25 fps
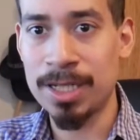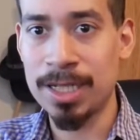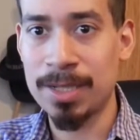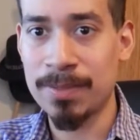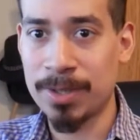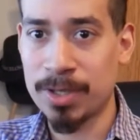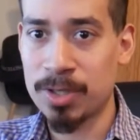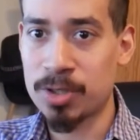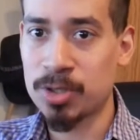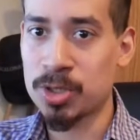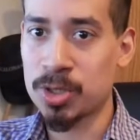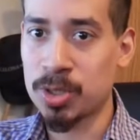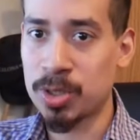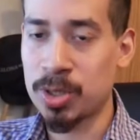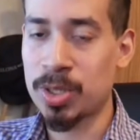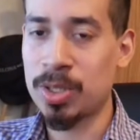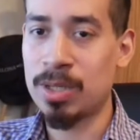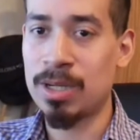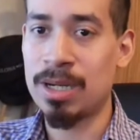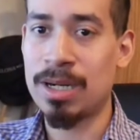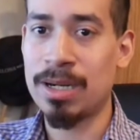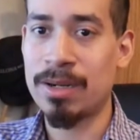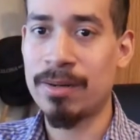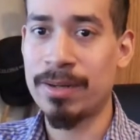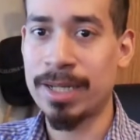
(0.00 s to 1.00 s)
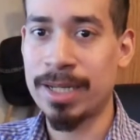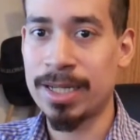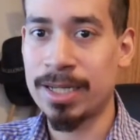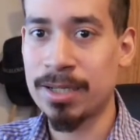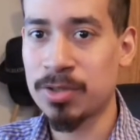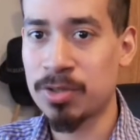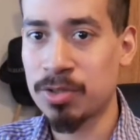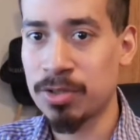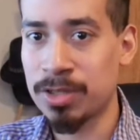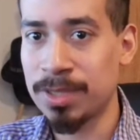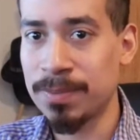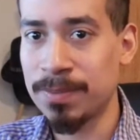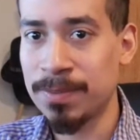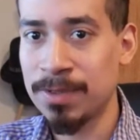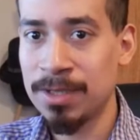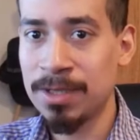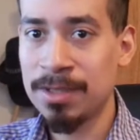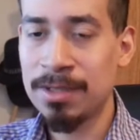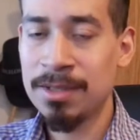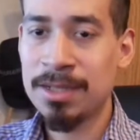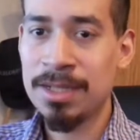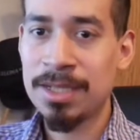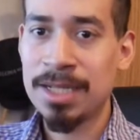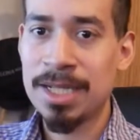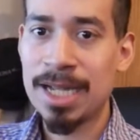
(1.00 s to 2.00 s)
I'm gonna show you how I answer them,
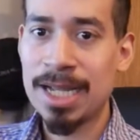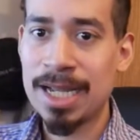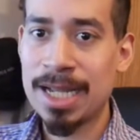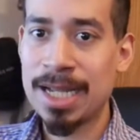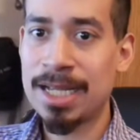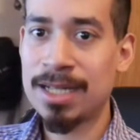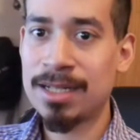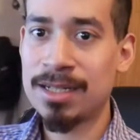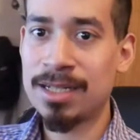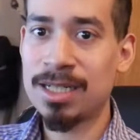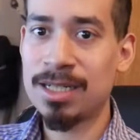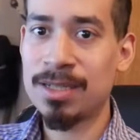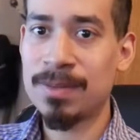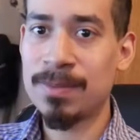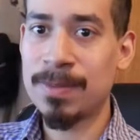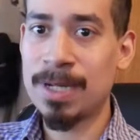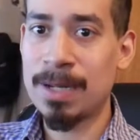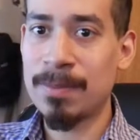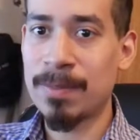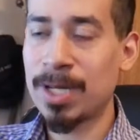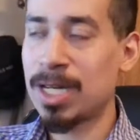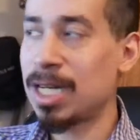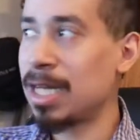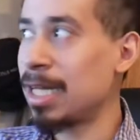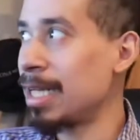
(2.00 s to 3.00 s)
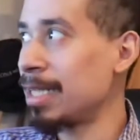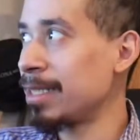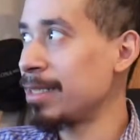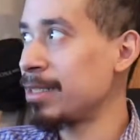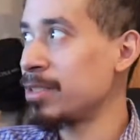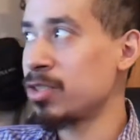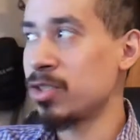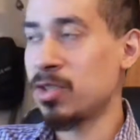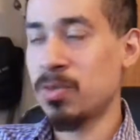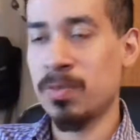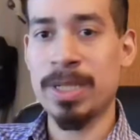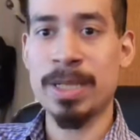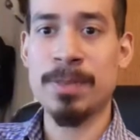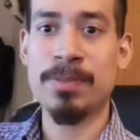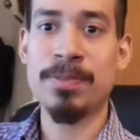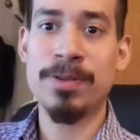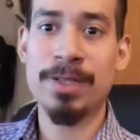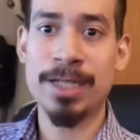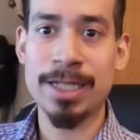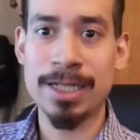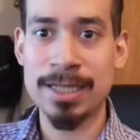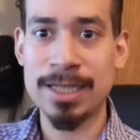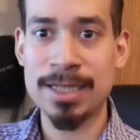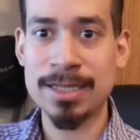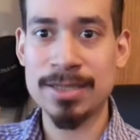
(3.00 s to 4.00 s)
and um, I'm gonna add this to my
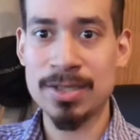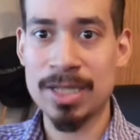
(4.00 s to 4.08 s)
playlist.